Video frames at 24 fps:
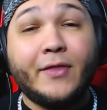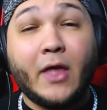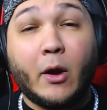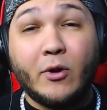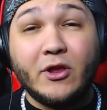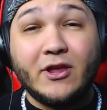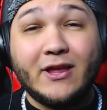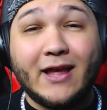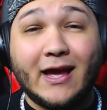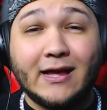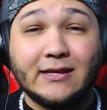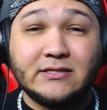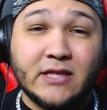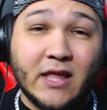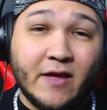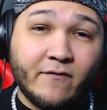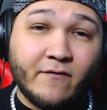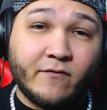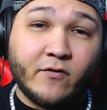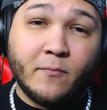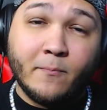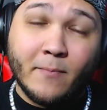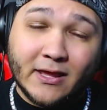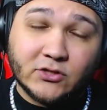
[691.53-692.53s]
That way you guys
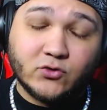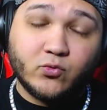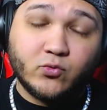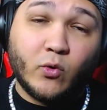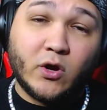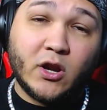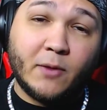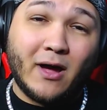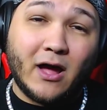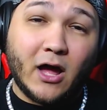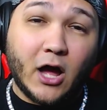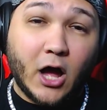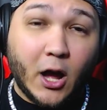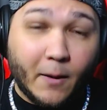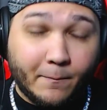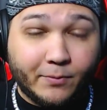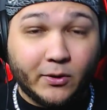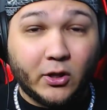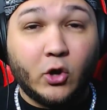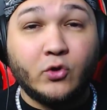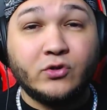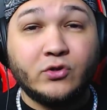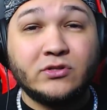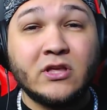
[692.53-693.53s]
never miss one of my
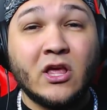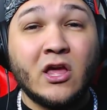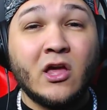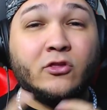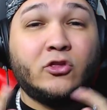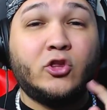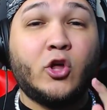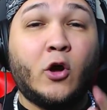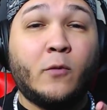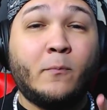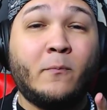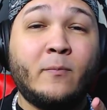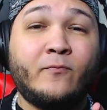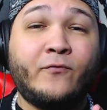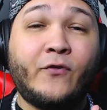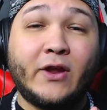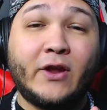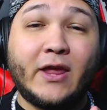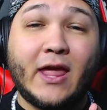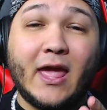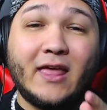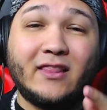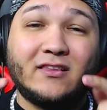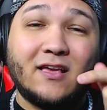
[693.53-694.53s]
uploads. Don't
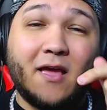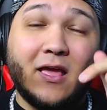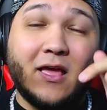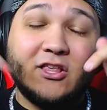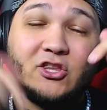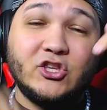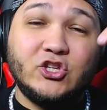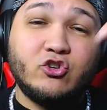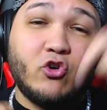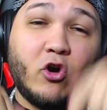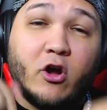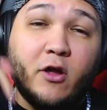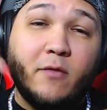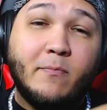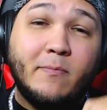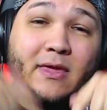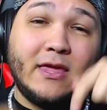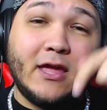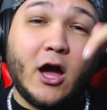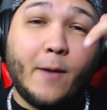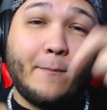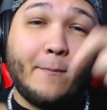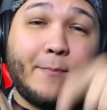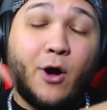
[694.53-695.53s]
forget, join
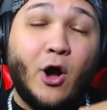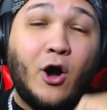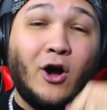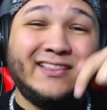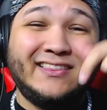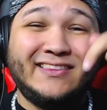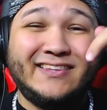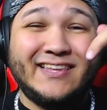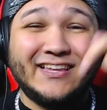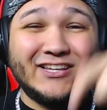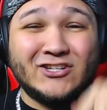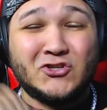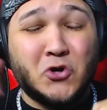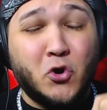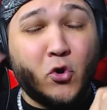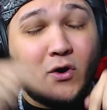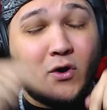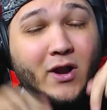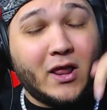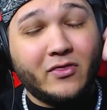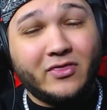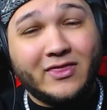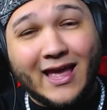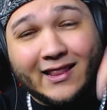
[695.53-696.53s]
me up on
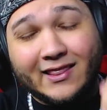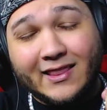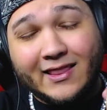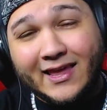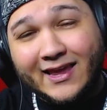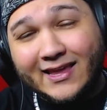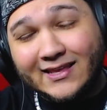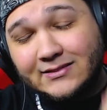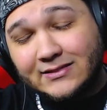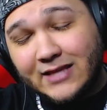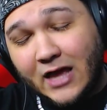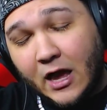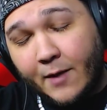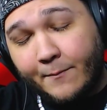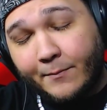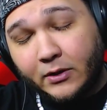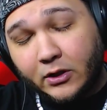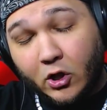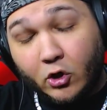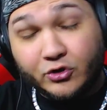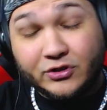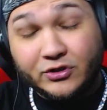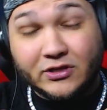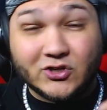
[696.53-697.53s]
Discord. That link is down
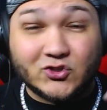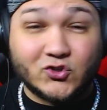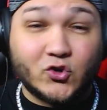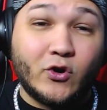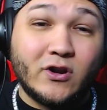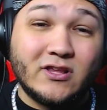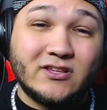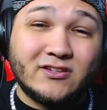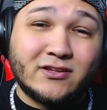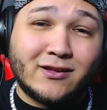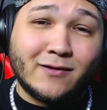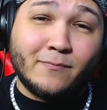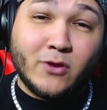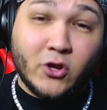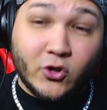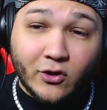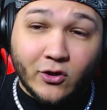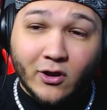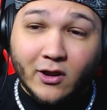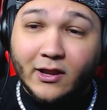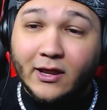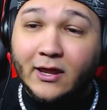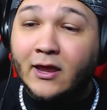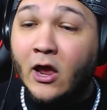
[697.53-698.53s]
below. Discord is
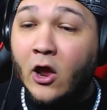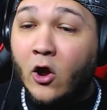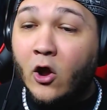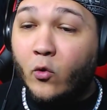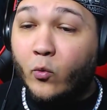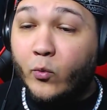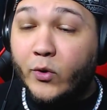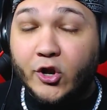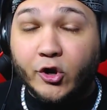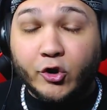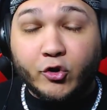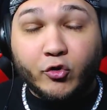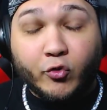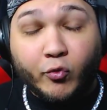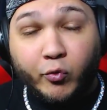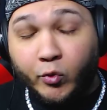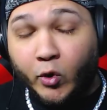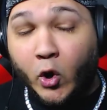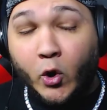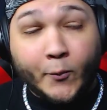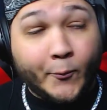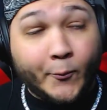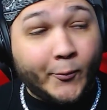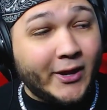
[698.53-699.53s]
community. We are
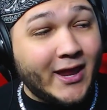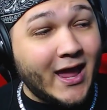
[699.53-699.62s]
growing.